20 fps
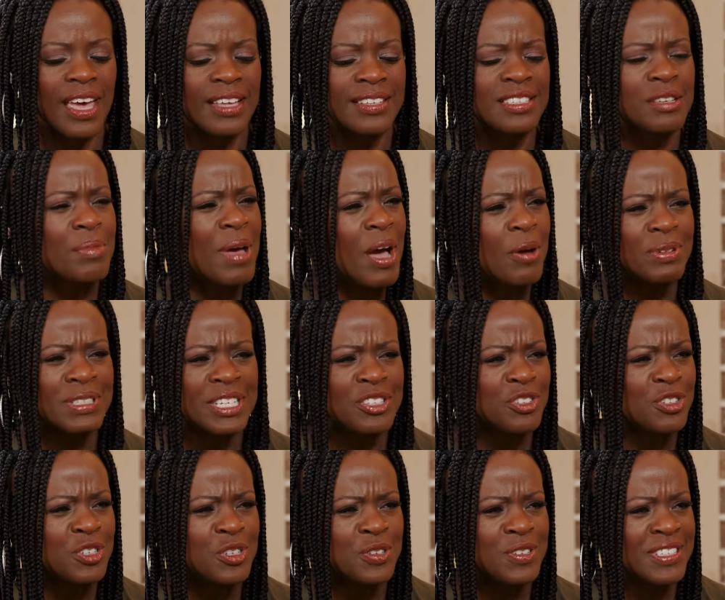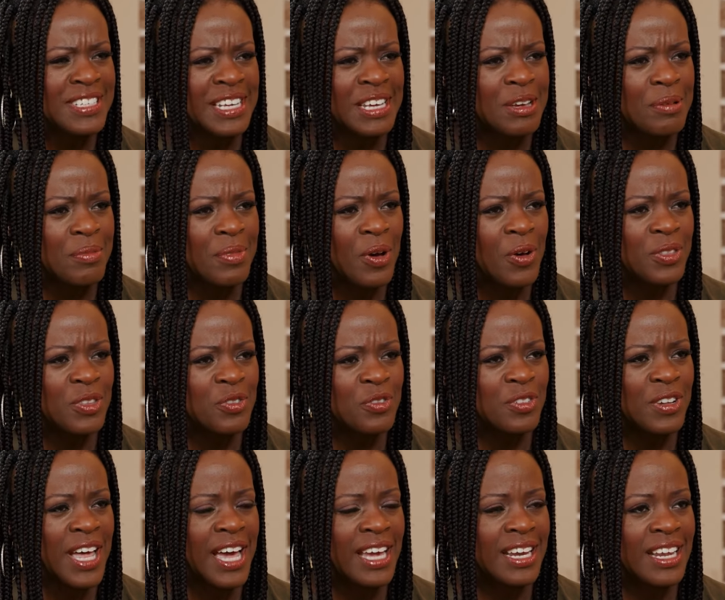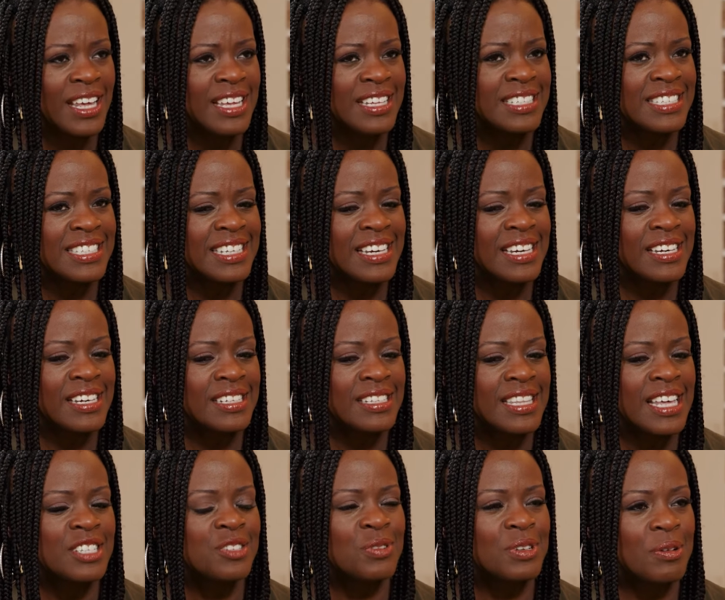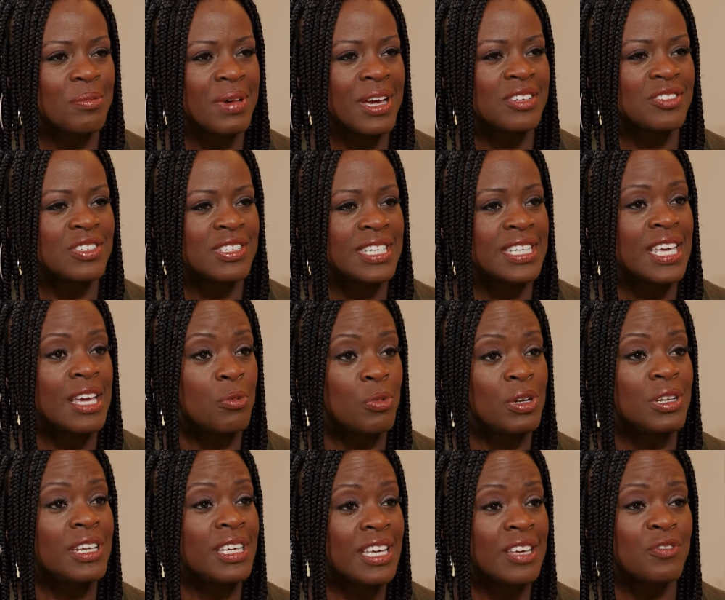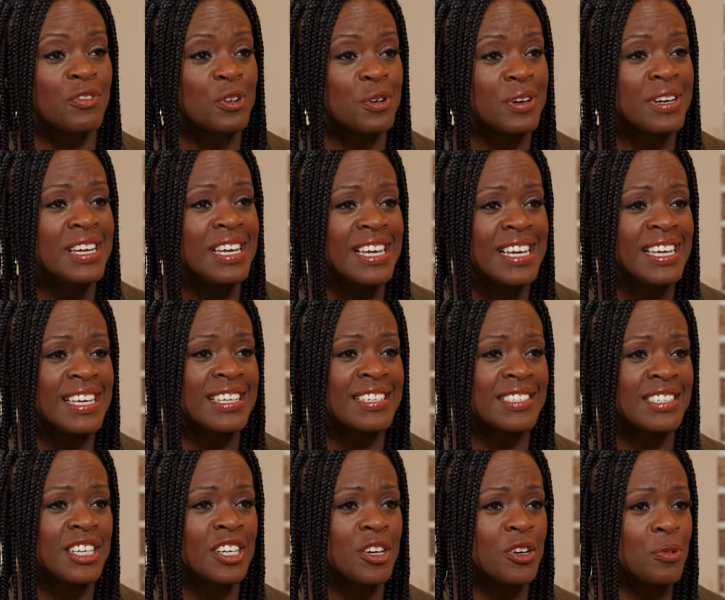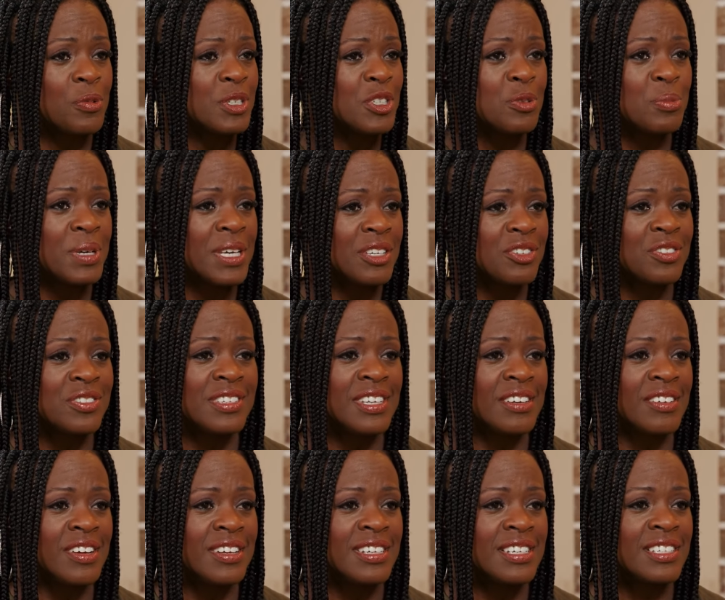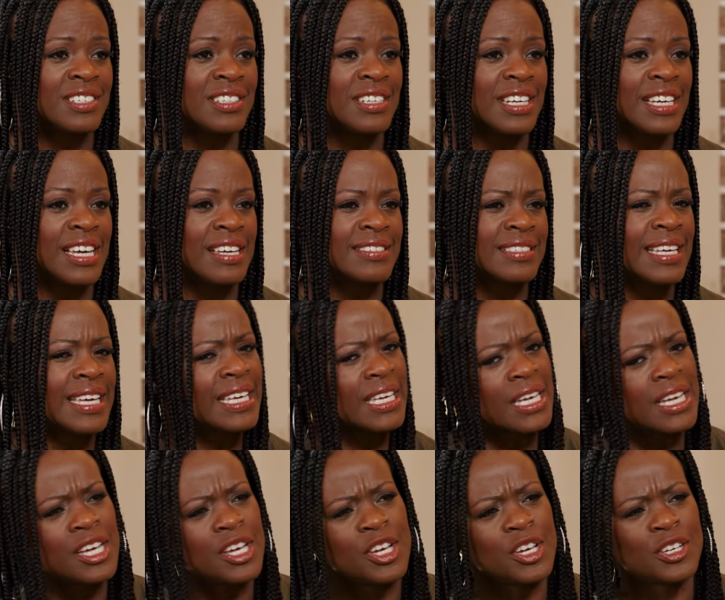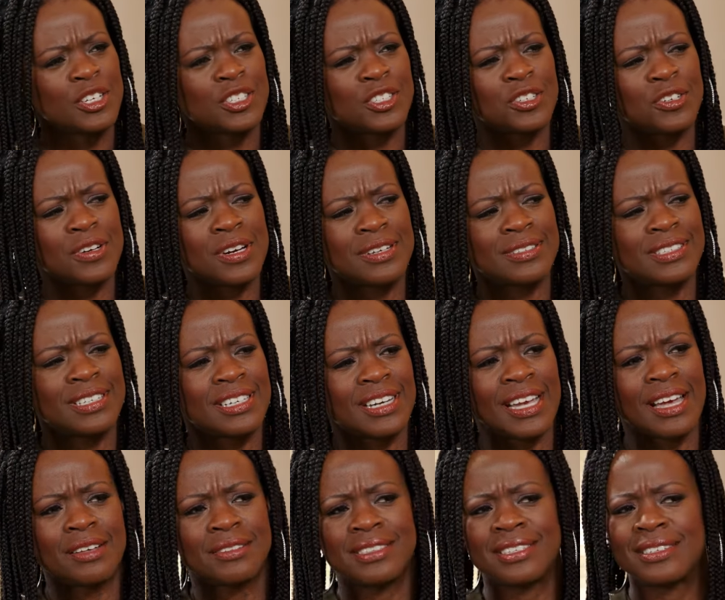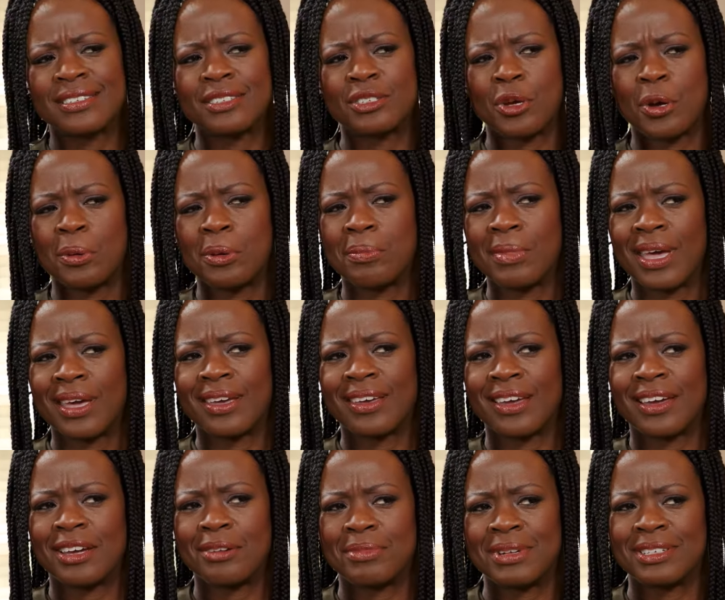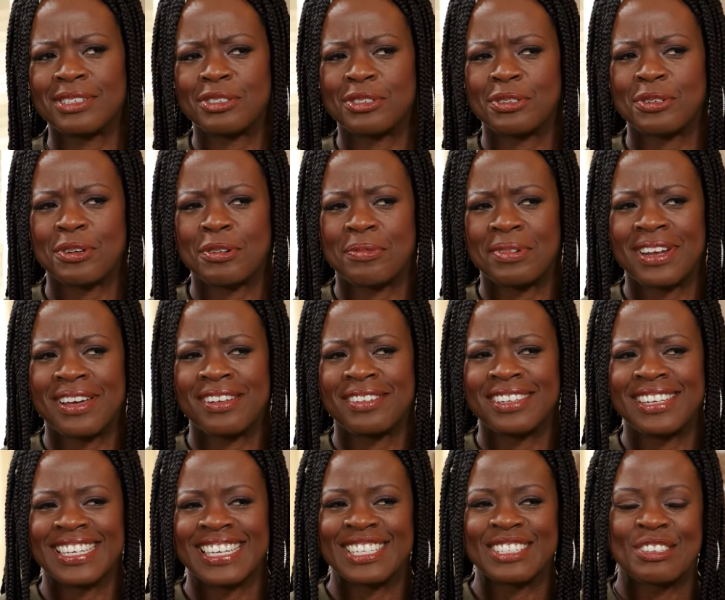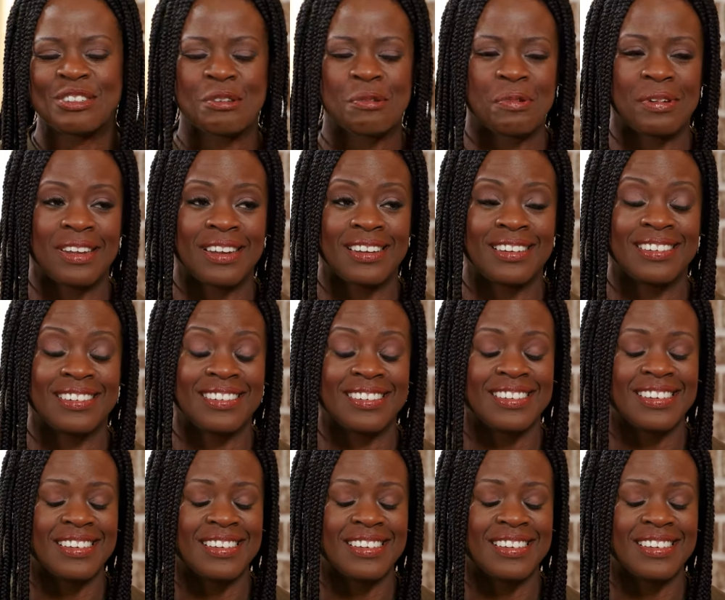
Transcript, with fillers: Somehow I was introduced to him on the flight, and uh, that's when the manager said, "Yeah, we're looking for a singer. Would you be interested in auditioning?" I was like, "Sure, I'll check out this Toby Mac guy. I'm not sure, but I'll look into it." And